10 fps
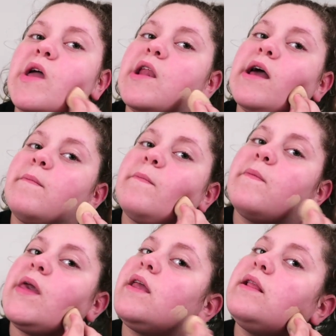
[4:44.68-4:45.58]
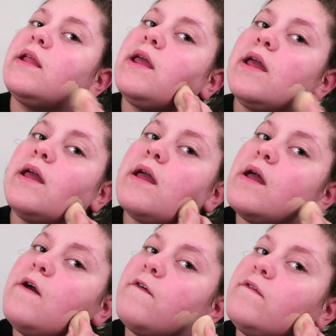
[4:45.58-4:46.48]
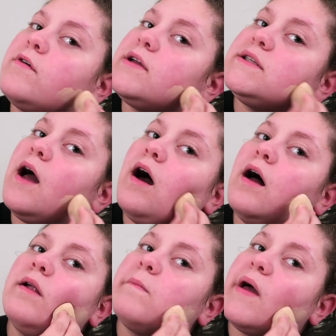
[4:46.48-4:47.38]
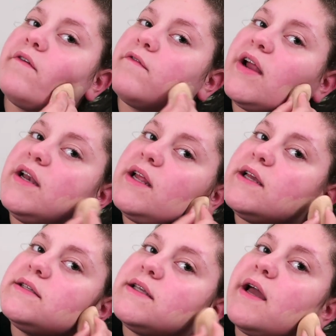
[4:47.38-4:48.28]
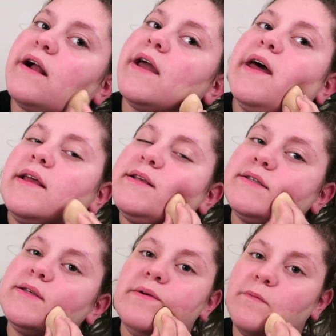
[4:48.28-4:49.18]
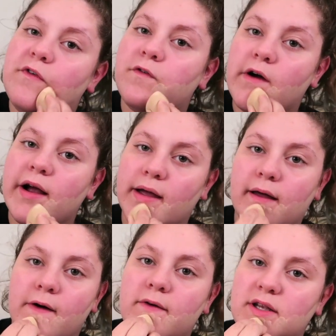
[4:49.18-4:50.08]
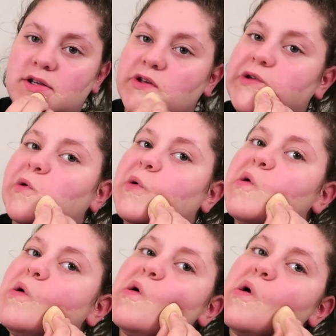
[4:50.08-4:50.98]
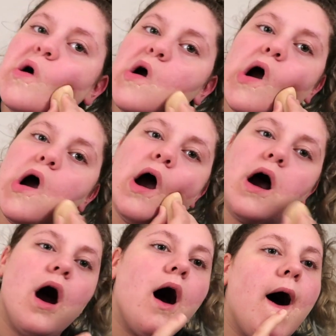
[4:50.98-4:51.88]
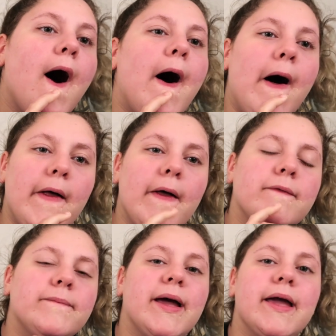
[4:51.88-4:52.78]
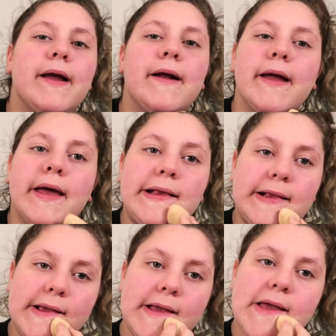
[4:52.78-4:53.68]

and I mainly focus on my redness areas before I go into all of my areas.